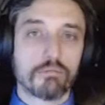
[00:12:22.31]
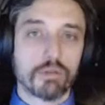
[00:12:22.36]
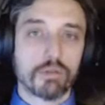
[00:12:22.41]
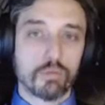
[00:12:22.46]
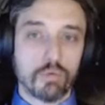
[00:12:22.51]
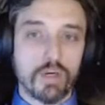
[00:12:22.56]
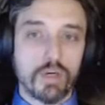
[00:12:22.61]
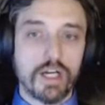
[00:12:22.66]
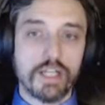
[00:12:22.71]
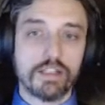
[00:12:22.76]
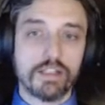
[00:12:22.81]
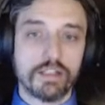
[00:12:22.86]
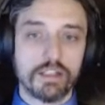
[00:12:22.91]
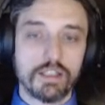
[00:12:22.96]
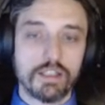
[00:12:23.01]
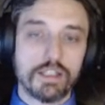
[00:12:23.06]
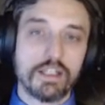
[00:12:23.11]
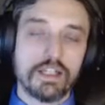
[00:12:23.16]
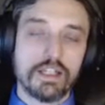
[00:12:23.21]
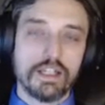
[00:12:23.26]
number
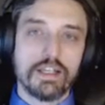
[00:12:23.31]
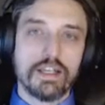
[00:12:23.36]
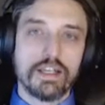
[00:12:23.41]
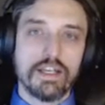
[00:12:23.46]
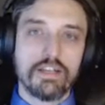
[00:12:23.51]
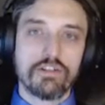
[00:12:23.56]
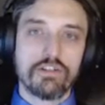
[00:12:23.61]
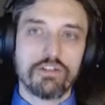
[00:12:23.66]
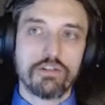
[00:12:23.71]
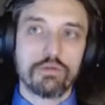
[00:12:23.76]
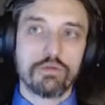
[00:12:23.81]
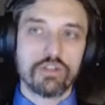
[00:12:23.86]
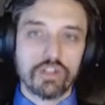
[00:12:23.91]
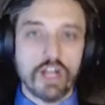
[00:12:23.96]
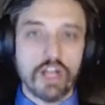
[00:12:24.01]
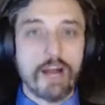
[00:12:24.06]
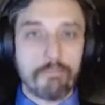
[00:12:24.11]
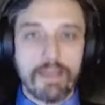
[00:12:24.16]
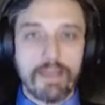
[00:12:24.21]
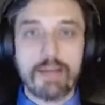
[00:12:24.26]
one is to
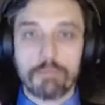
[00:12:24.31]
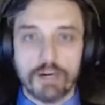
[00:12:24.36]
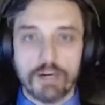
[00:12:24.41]
stop that